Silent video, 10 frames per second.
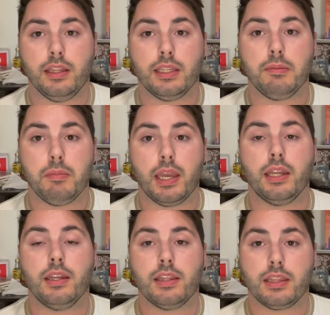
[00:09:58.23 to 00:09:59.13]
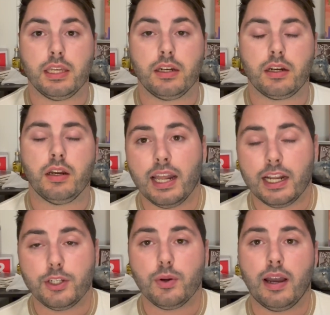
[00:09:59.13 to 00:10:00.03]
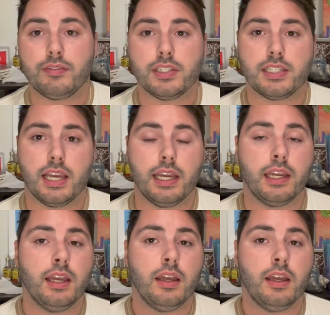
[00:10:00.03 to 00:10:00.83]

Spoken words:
the main theater. And I do have to say,